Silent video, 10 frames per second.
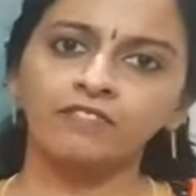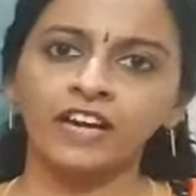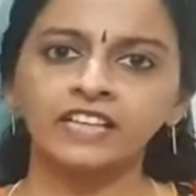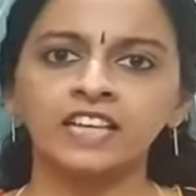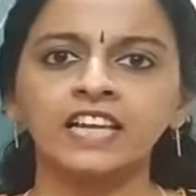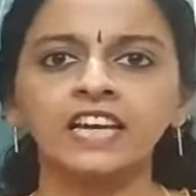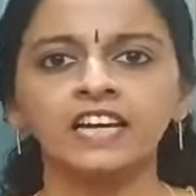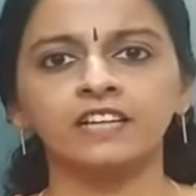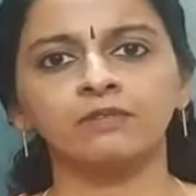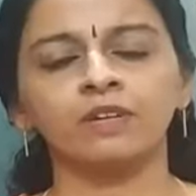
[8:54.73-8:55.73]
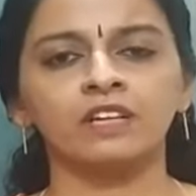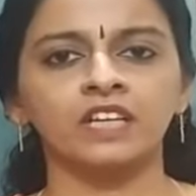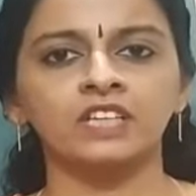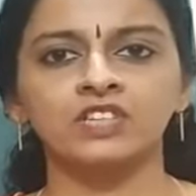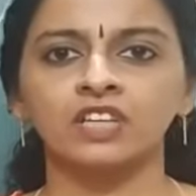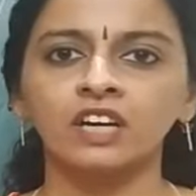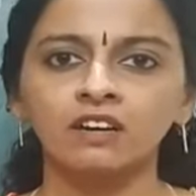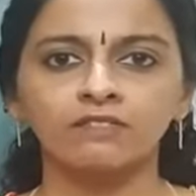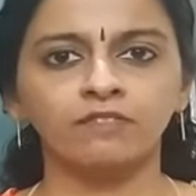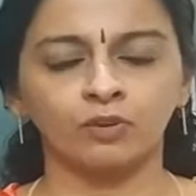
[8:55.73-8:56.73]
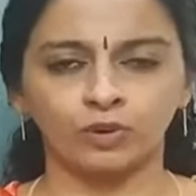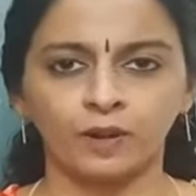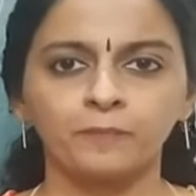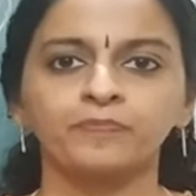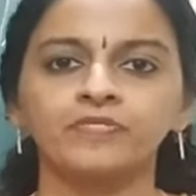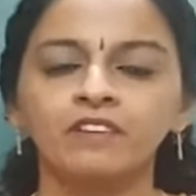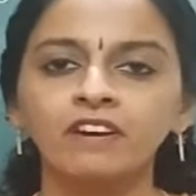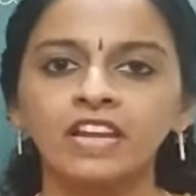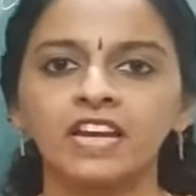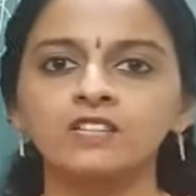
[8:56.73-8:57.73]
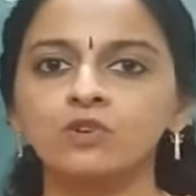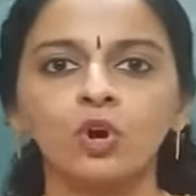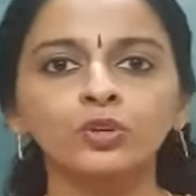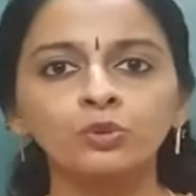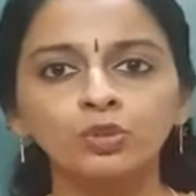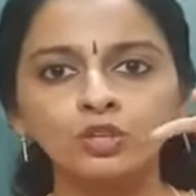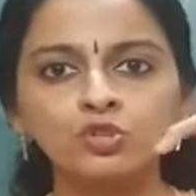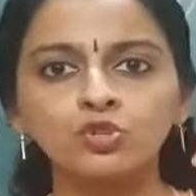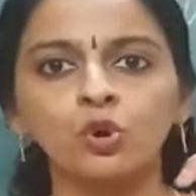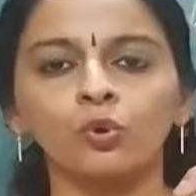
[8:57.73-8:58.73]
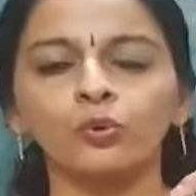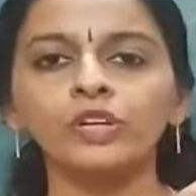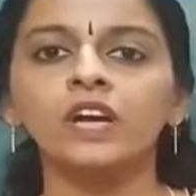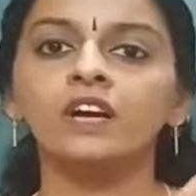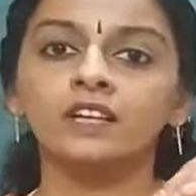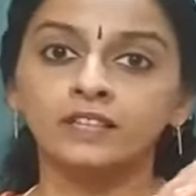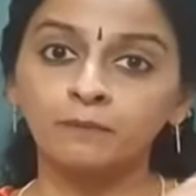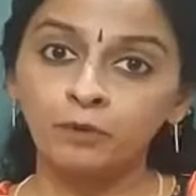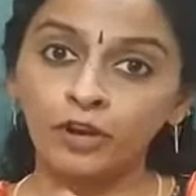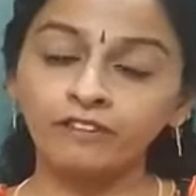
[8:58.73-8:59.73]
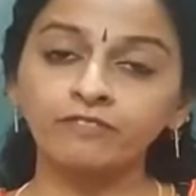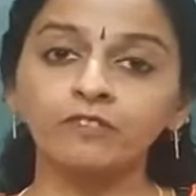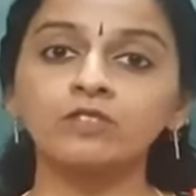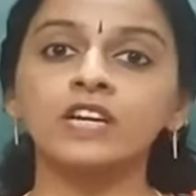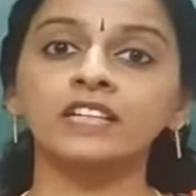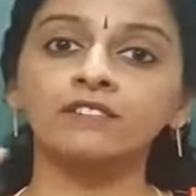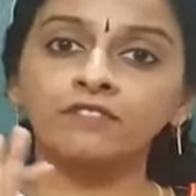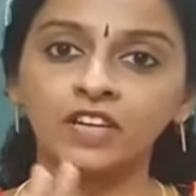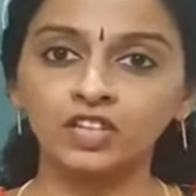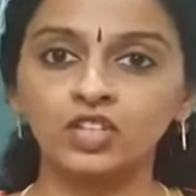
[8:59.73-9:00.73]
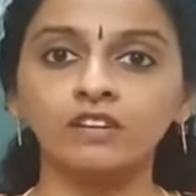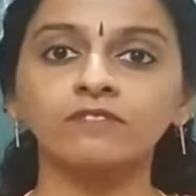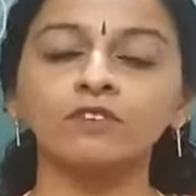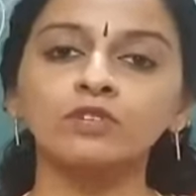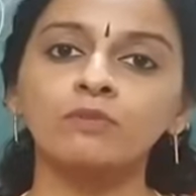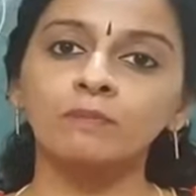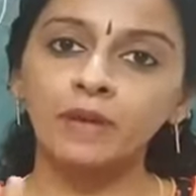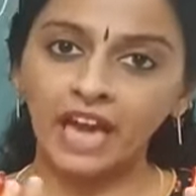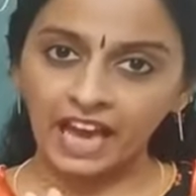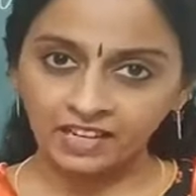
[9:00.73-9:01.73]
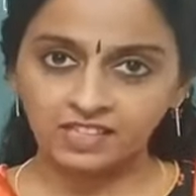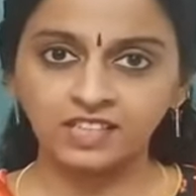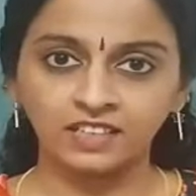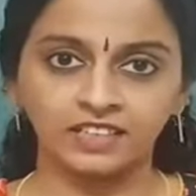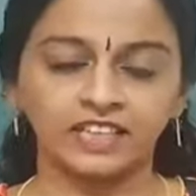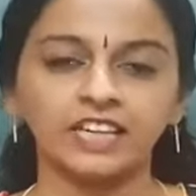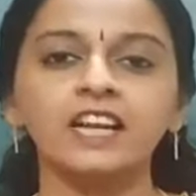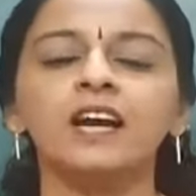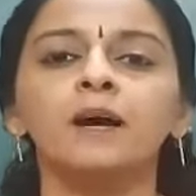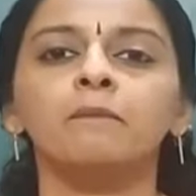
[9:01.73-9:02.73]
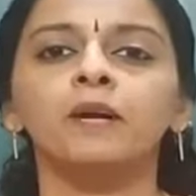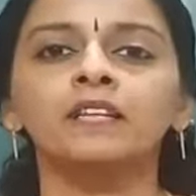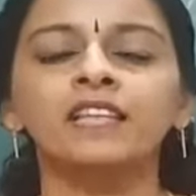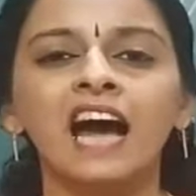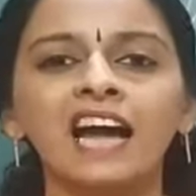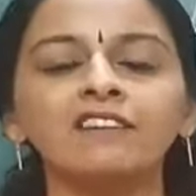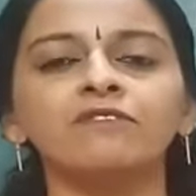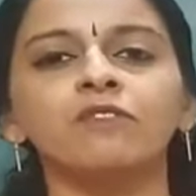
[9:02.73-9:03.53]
finally it will reach the floor. Whereas onto the stone, the buoyant force and the frictional force will be exerted, but that